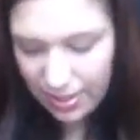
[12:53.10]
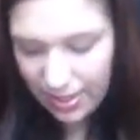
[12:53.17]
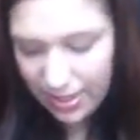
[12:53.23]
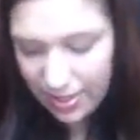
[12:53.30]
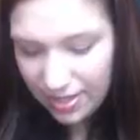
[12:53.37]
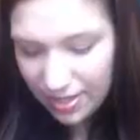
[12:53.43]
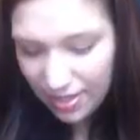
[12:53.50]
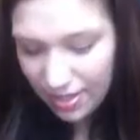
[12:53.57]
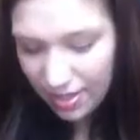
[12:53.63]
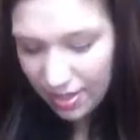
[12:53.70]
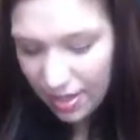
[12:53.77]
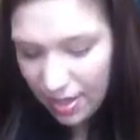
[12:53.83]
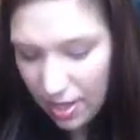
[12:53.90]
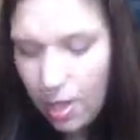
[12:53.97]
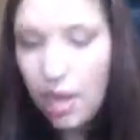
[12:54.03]
And then
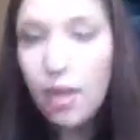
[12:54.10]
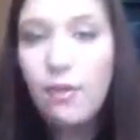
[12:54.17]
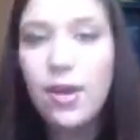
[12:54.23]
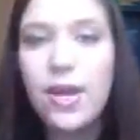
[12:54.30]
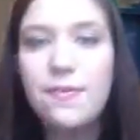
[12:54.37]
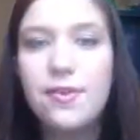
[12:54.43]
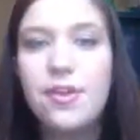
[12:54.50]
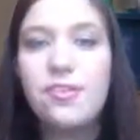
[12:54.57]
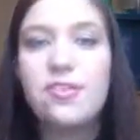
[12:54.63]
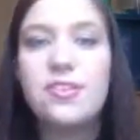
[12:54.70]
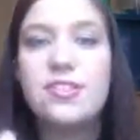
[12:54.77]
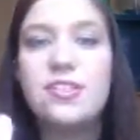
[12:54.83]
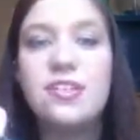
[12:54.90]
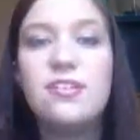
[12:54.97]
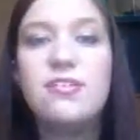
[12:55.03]
I have another
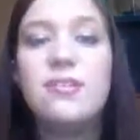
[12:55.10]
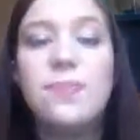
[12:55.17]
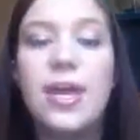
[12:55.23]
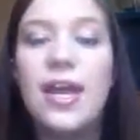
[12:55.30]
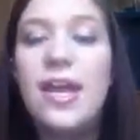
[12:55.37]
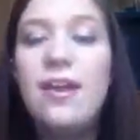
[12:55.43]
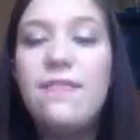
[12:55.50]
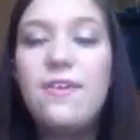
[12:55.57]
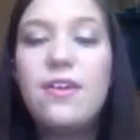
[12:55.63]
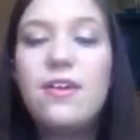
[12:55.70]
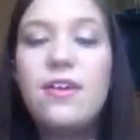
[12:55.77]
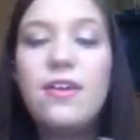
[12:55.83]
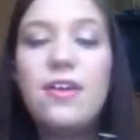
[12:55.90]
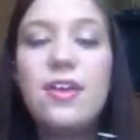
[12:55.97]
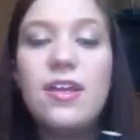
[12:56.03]
concealer by
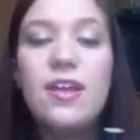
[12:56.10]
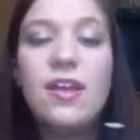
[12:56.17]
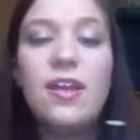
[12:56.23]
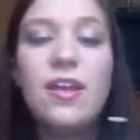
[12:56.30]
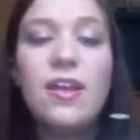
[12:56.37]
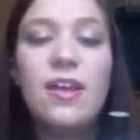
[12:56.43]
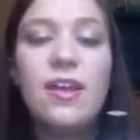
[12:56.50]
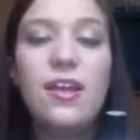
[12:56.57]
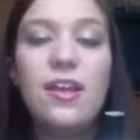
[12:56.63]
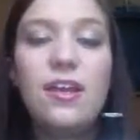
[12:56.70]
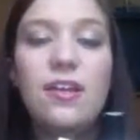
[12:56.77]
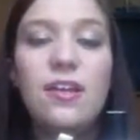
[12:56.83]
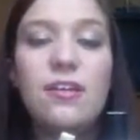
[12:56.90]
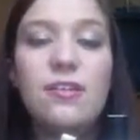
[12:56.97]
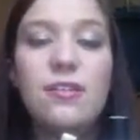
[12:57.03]
Avon,
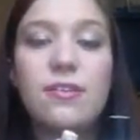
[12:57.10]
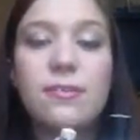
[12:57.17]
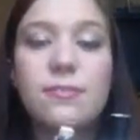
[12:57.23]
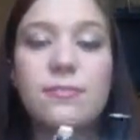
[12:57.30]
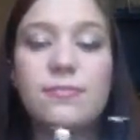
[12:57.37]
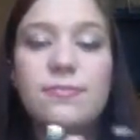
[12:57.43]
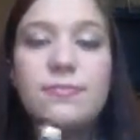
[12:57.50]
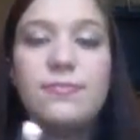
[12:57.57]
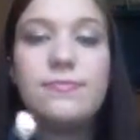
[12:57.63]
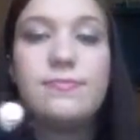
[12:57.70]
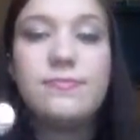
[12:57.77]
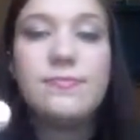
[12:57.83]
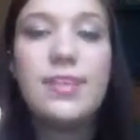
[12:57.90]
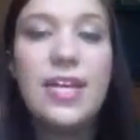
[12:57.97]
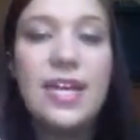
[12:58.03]
and
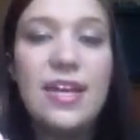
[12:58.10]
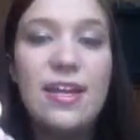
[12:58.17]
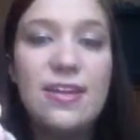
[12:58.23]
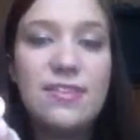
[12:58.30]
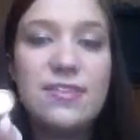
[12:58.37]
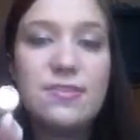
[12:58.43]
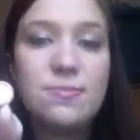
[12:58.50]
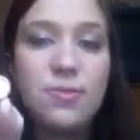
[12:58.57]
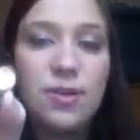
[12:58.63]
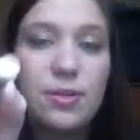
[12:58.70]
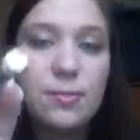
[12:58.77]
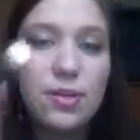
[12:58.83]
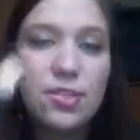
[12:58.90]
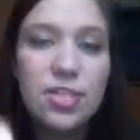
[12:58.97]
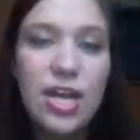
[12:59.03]
it's pretty
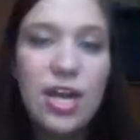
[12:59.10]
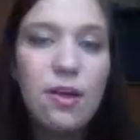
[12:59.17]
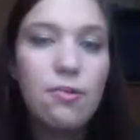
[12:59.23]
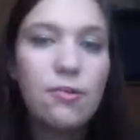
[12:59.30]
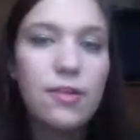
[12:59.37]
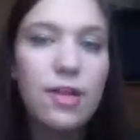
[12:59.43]
much out.